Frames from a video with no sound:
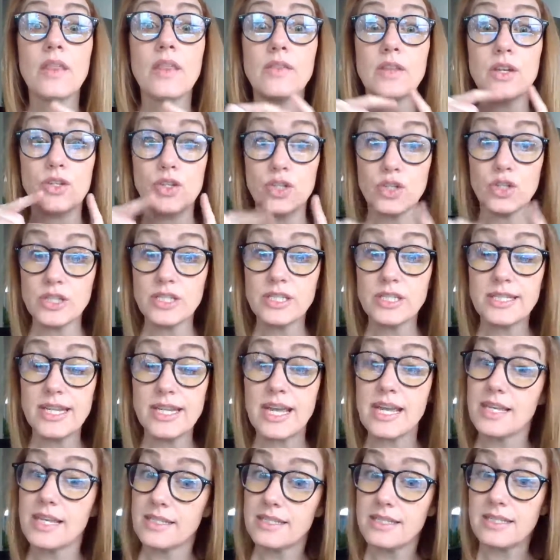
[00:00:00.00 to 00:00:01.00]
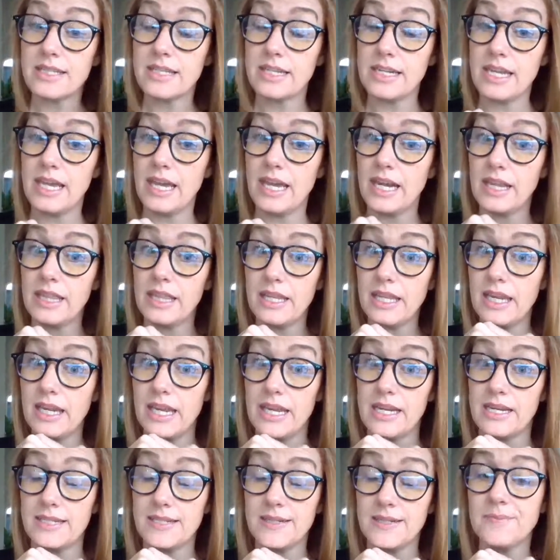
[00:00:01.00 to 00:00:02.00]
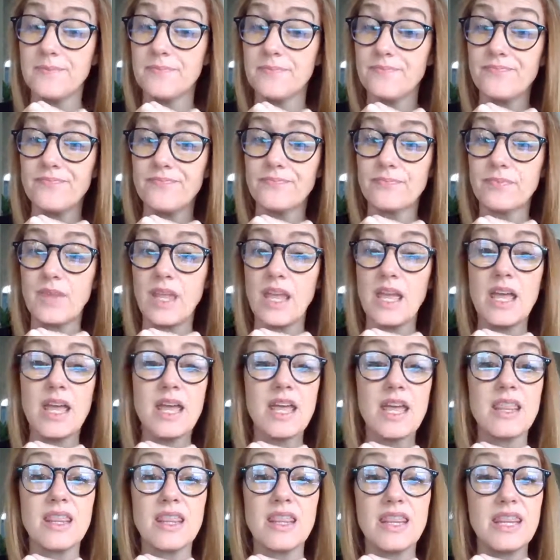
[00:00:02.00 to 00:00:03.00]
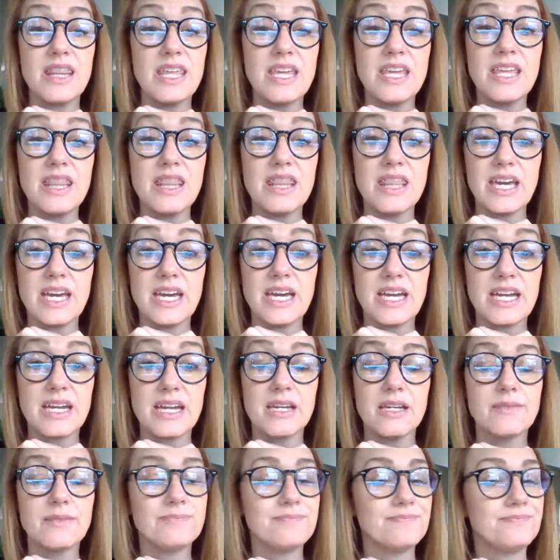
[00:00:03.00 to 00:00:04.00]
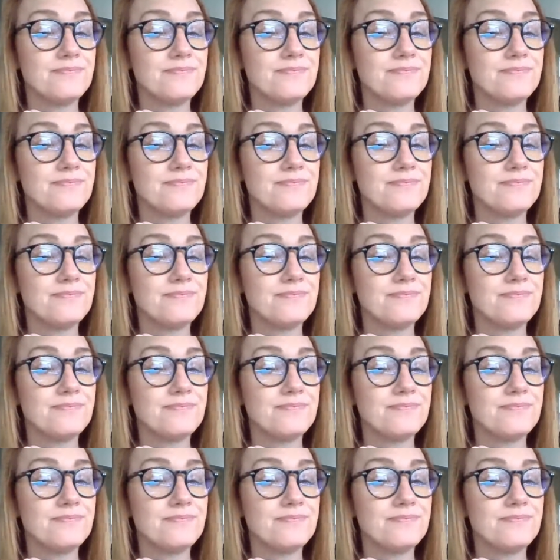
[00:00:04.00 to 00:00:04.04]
then your snake is getting out of the gate. Zigzag